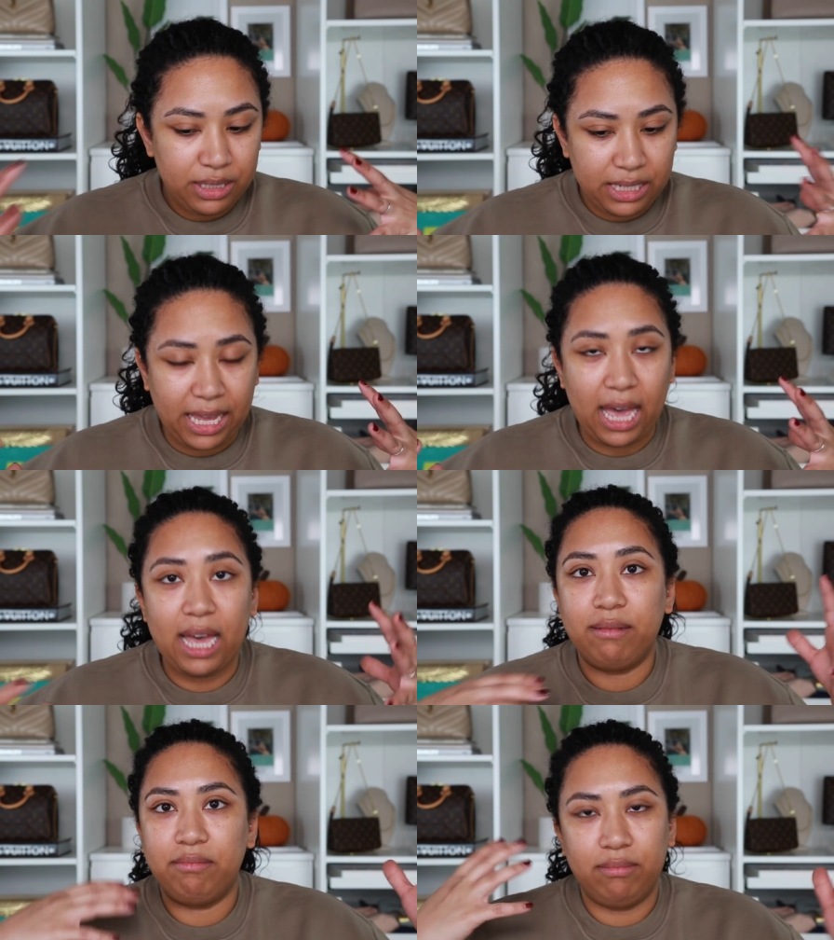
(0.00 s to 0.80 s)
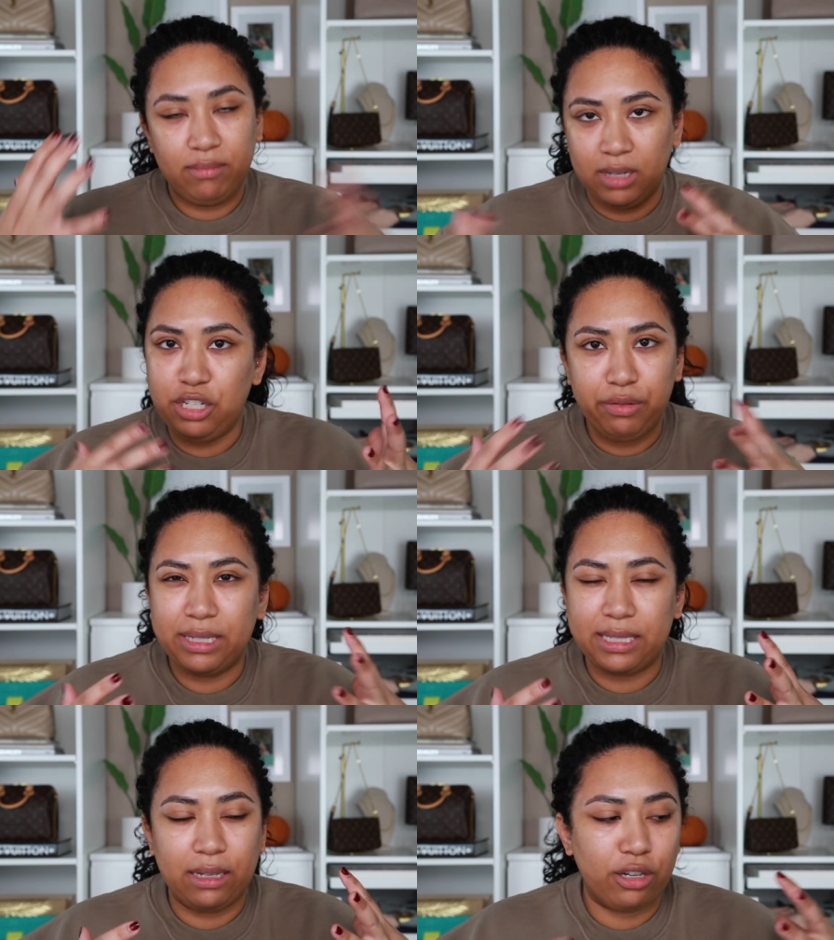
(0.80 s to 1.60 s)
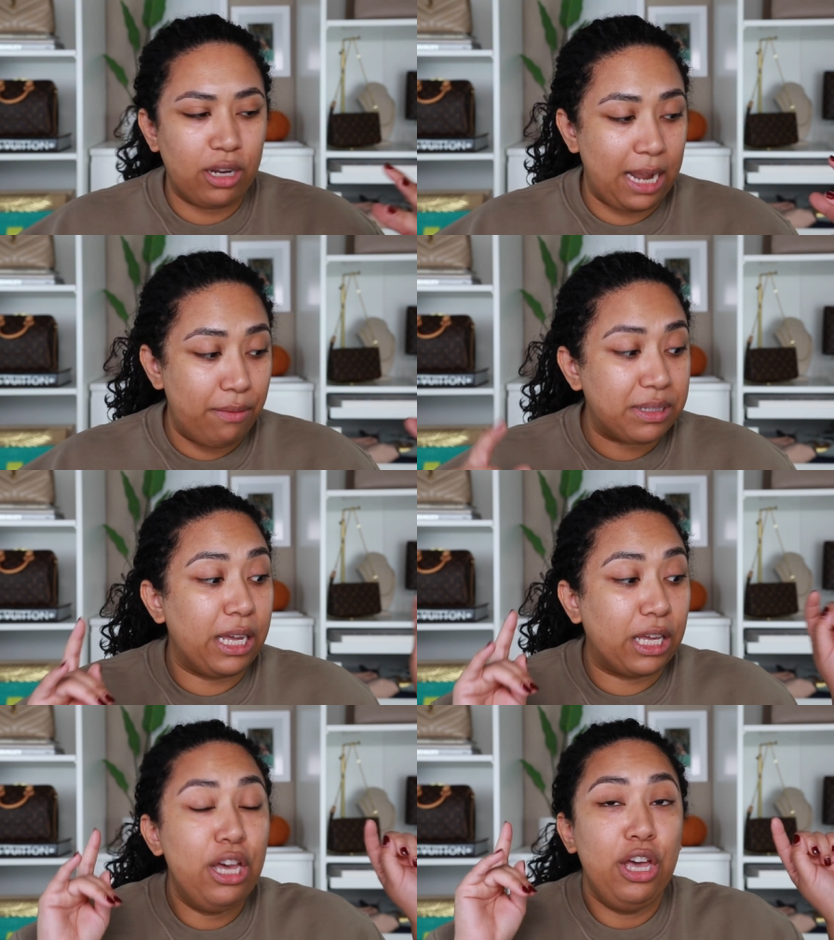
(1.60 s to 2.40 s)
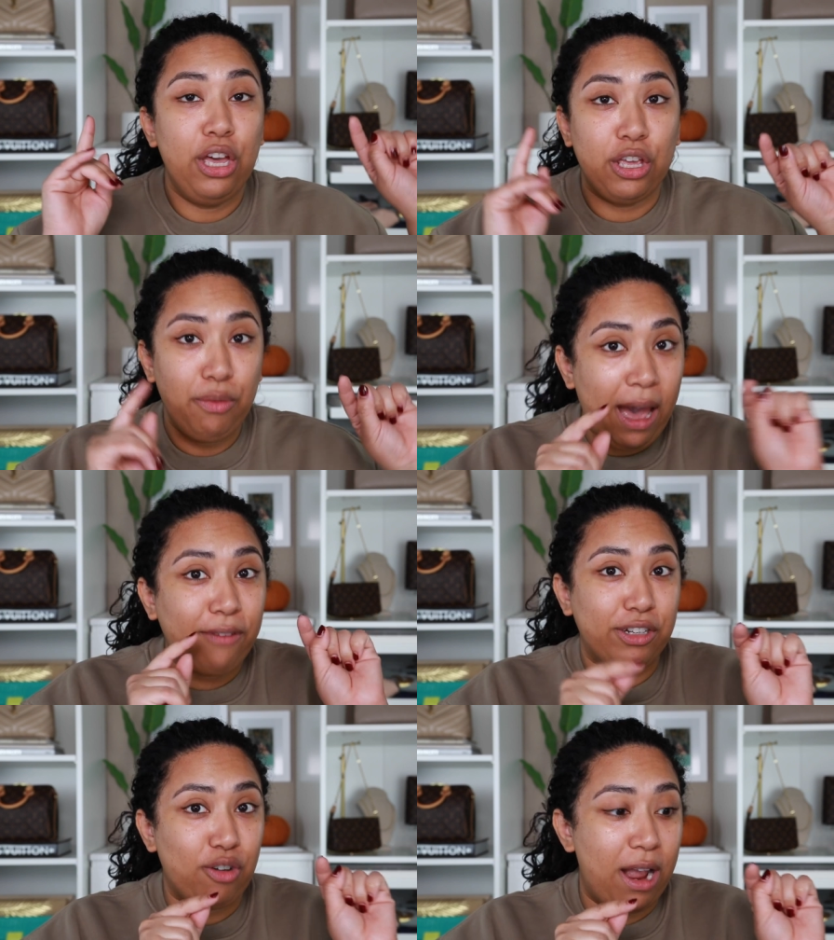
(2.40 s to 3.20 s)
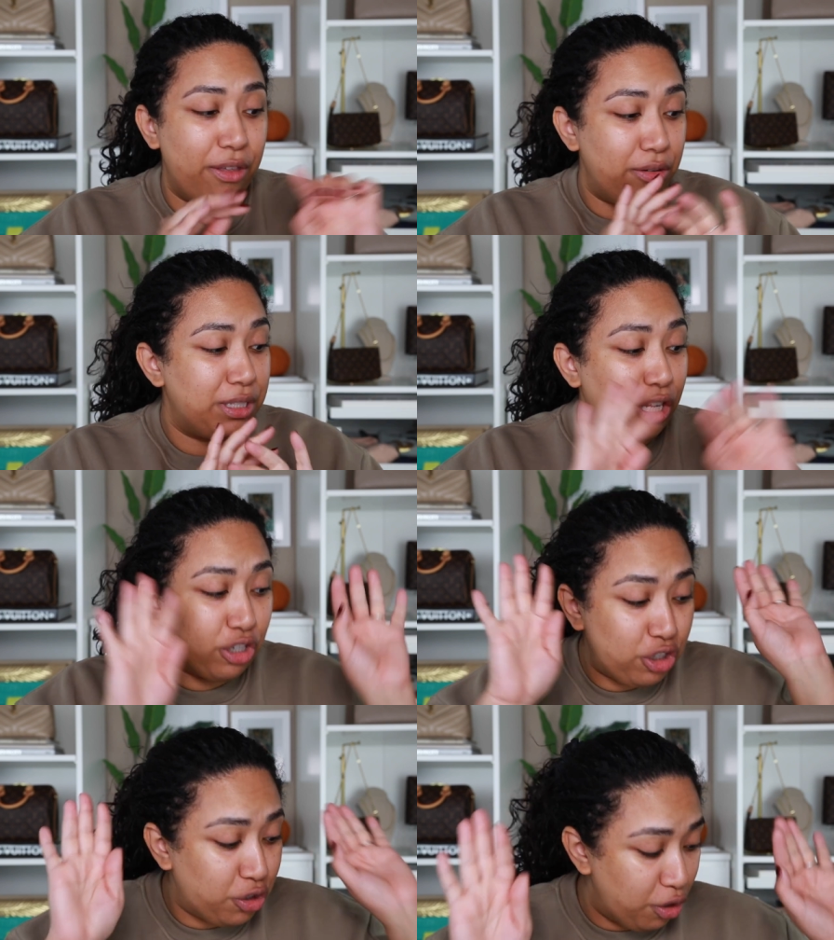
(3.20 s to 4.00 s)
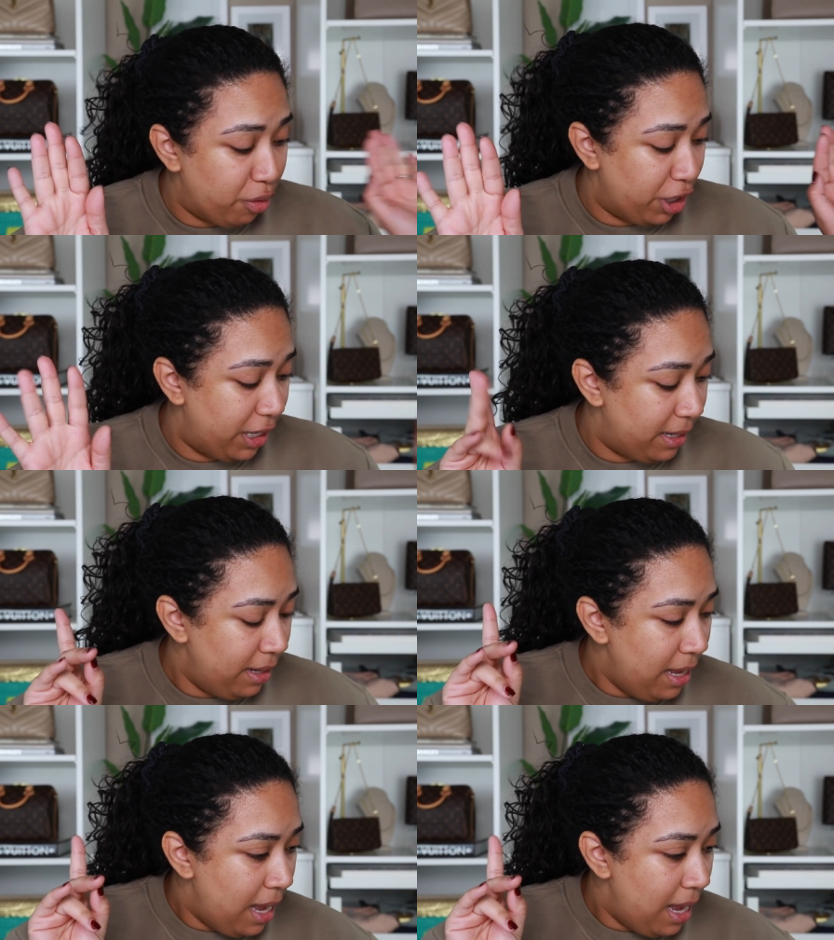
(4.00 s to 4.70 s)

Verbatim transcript: to get a new concealer, and I was like, you have to try those. They're so good.